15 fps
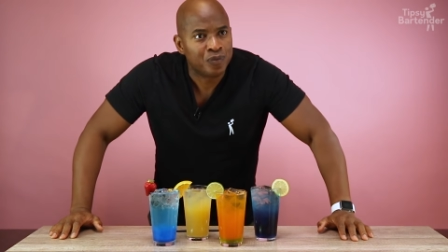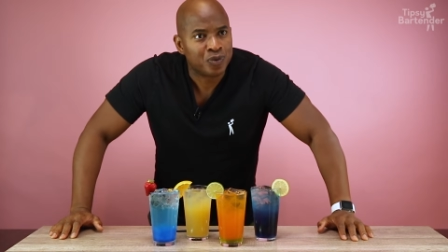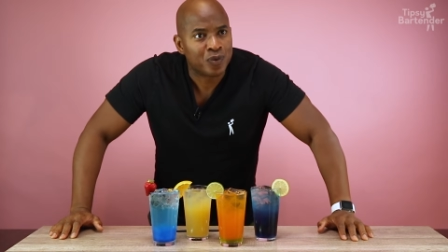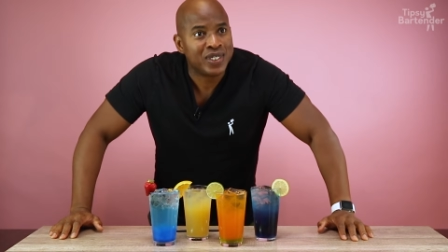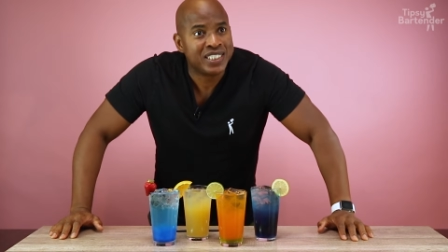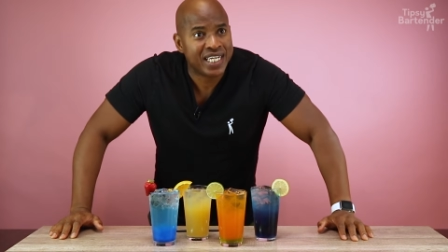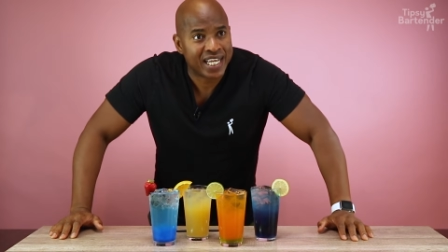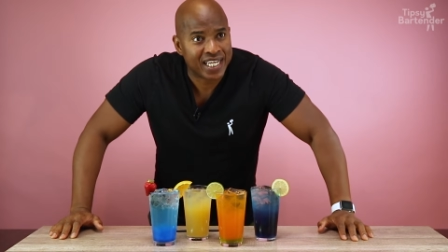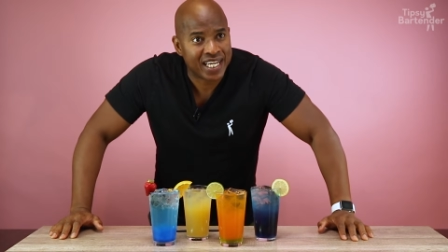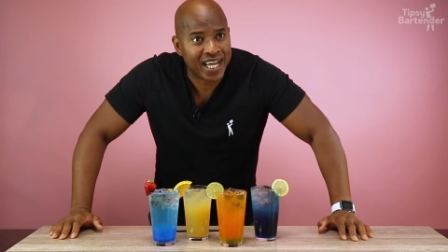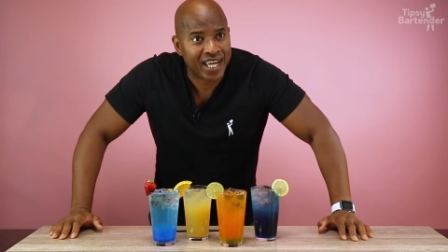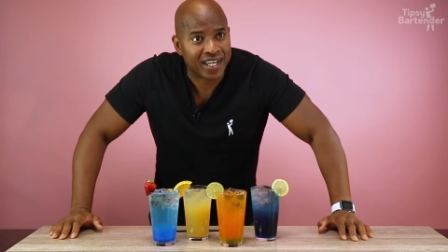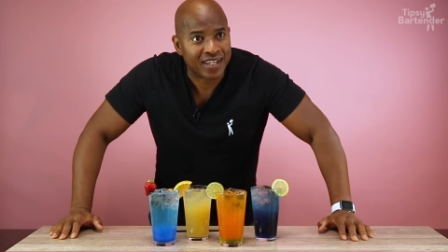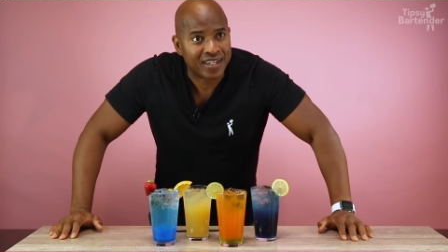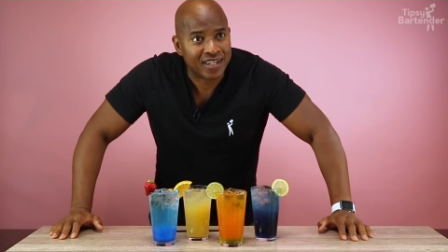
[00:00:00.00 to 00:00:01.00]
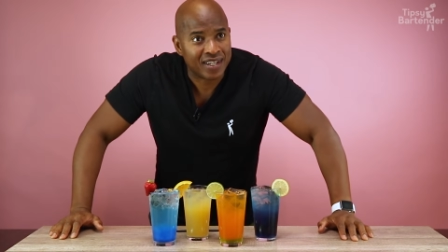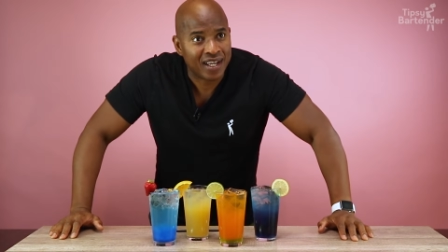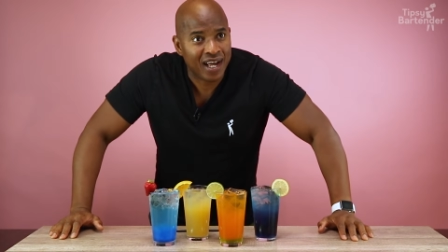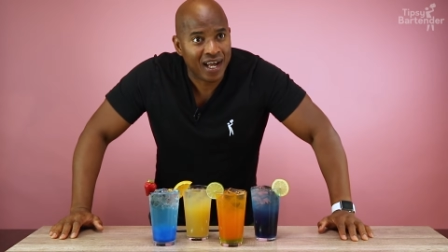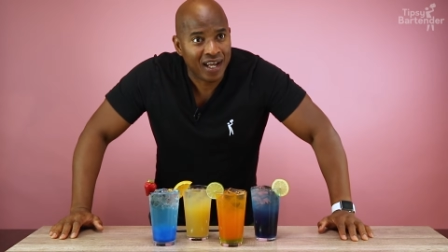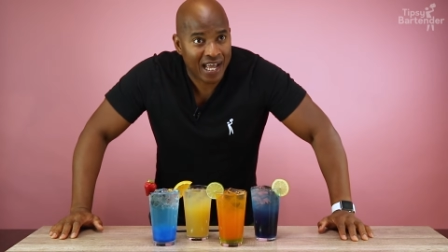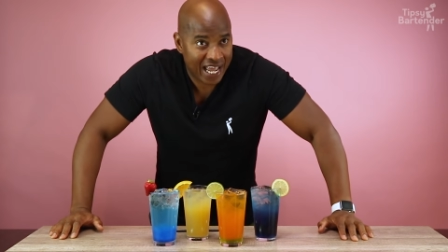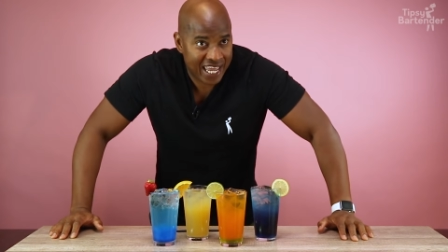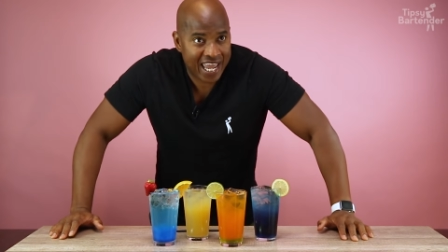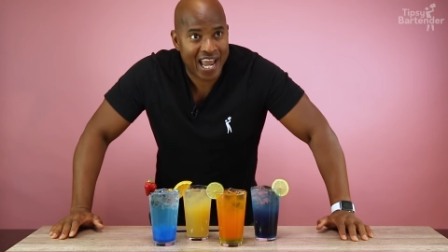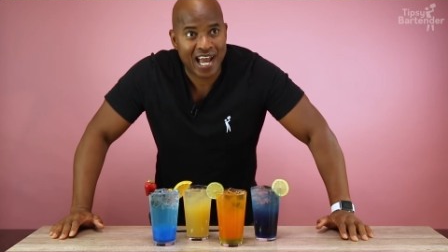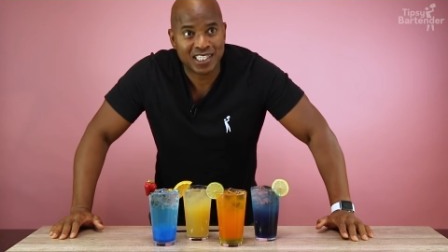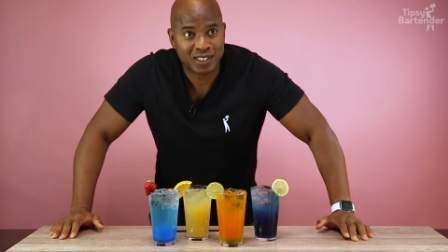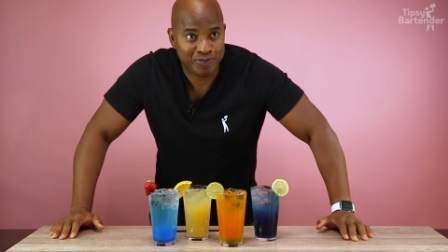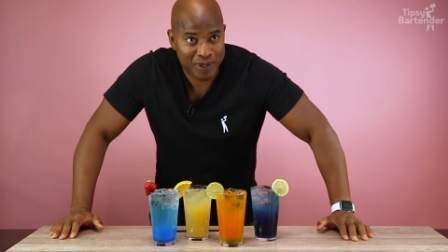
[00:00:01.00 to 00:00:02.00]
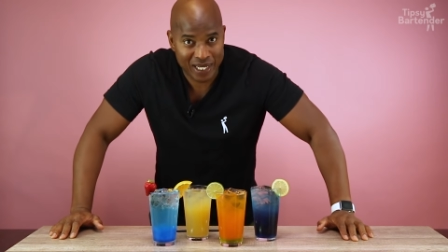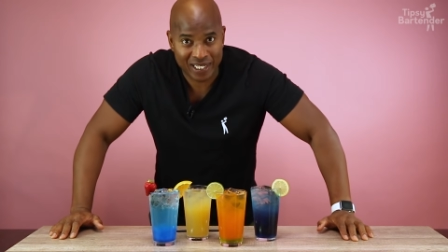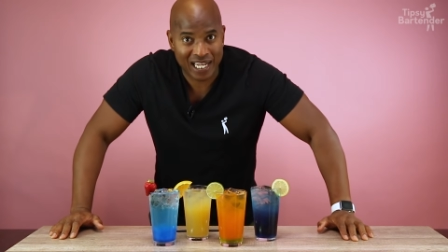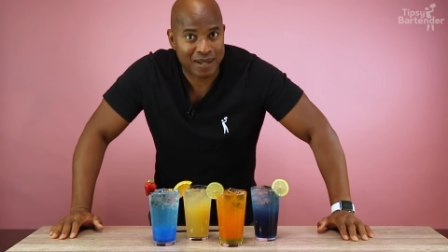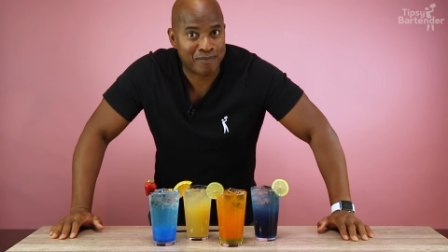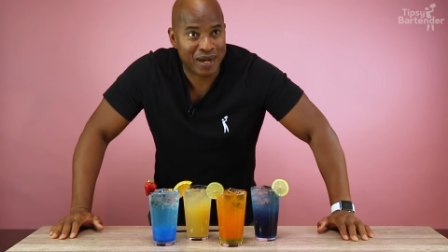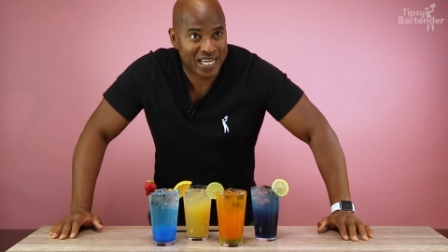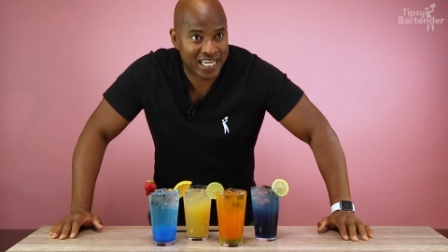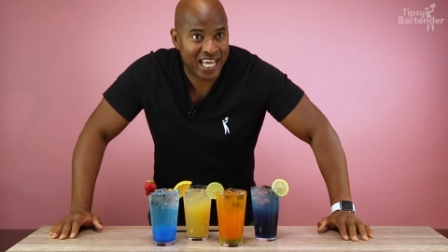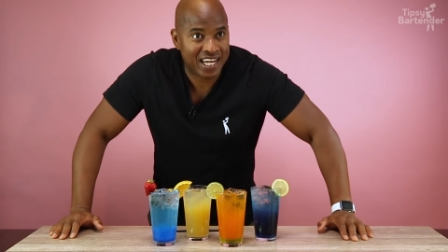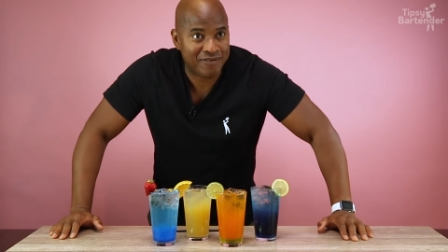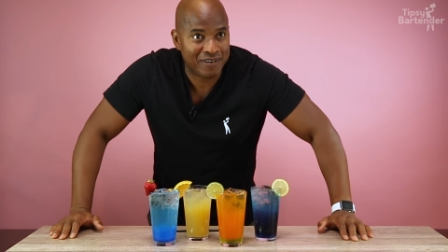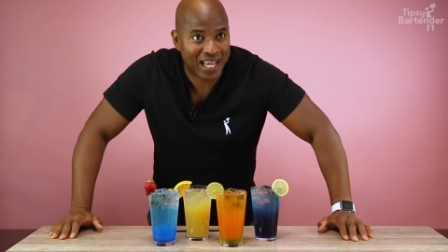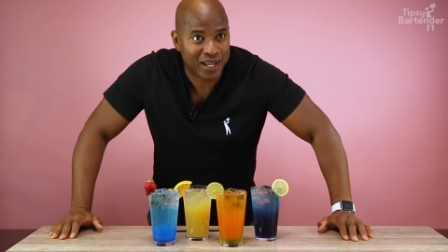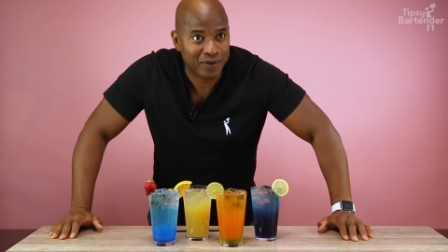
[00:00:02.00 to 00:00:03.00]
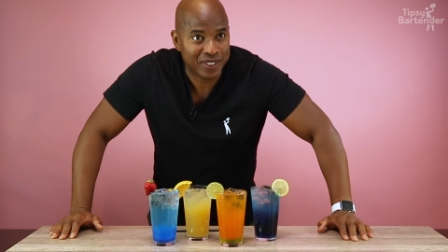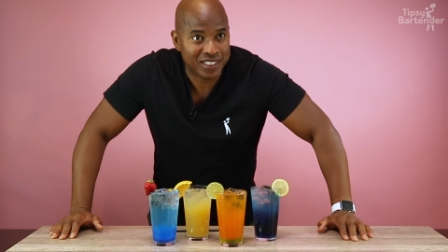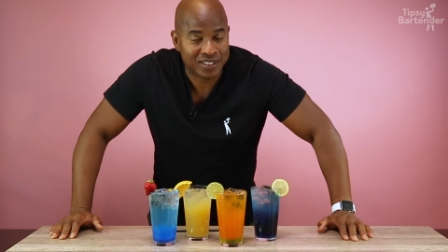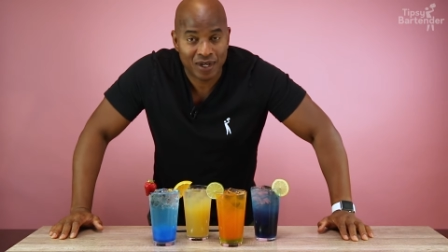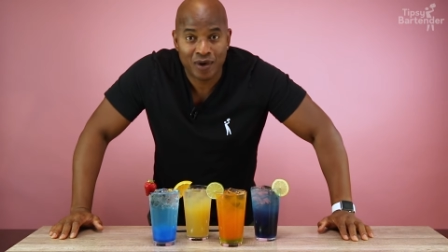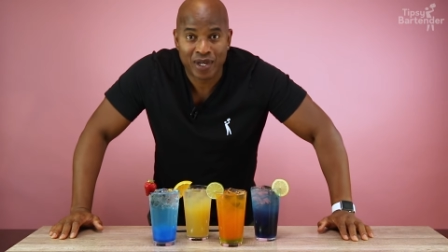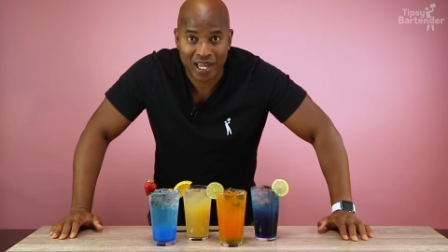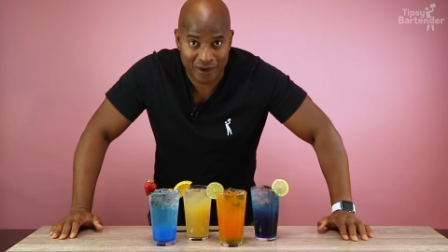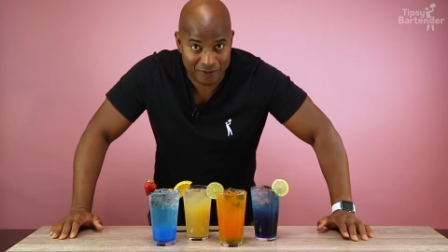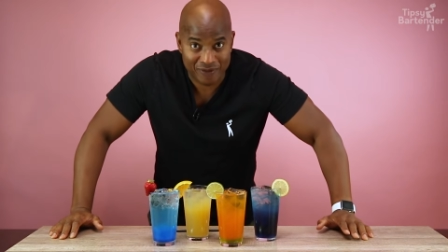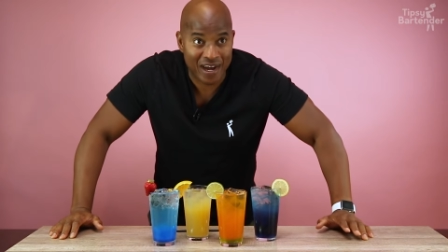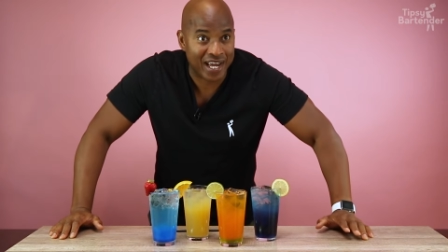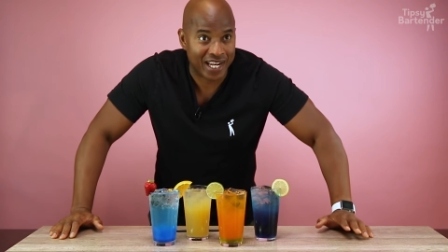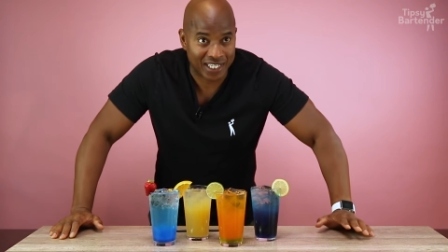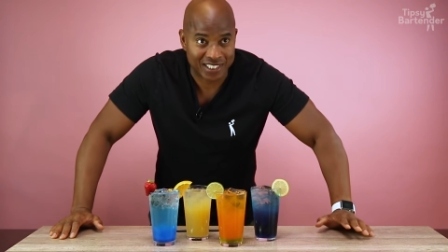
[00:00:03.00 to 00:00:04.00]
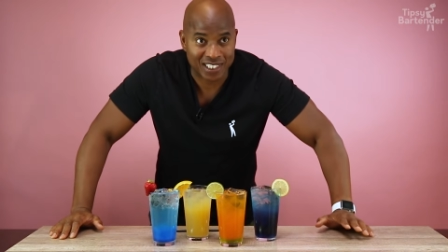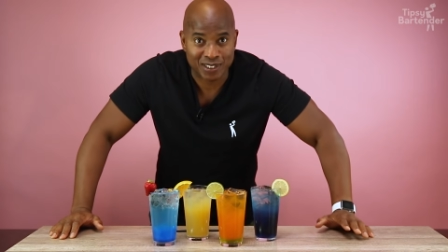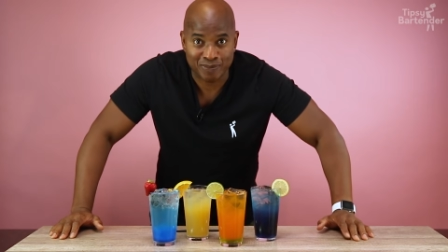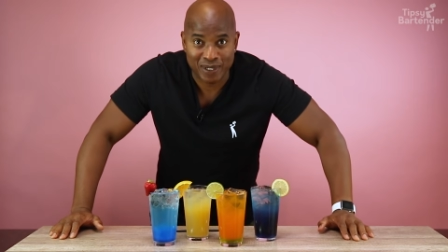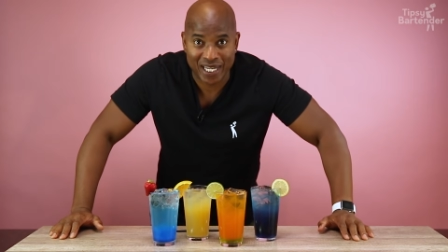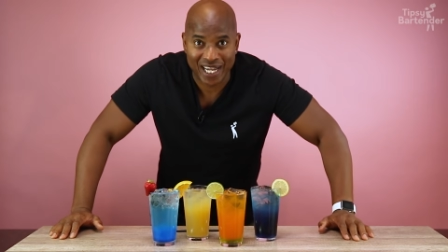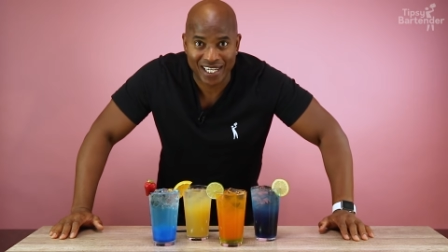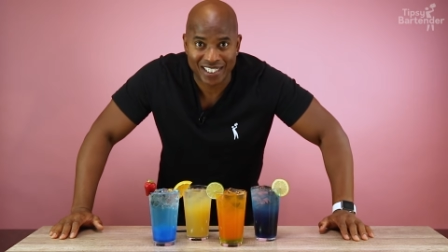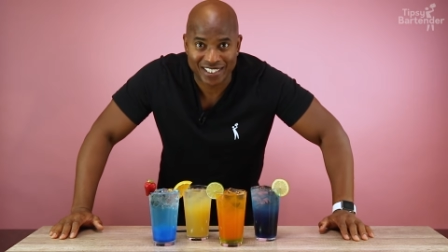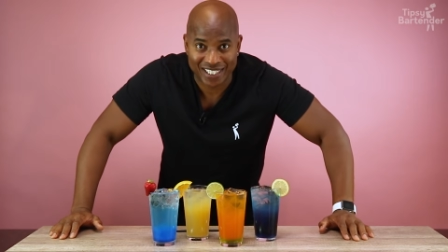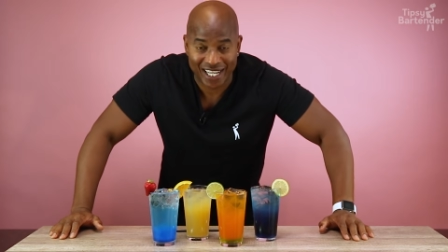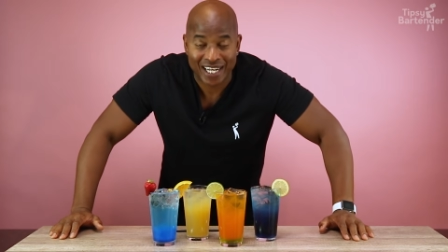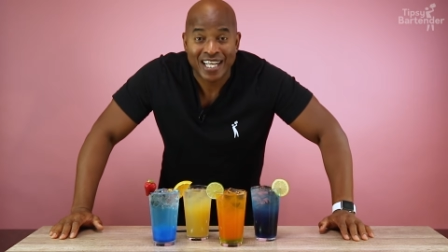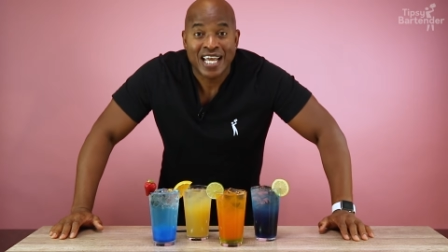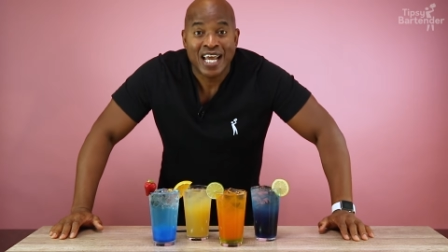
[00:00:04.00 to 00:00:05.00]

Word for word: We're shaking here. Huh? I can't speak like my native language? Okay, fine, I'll just speak English then.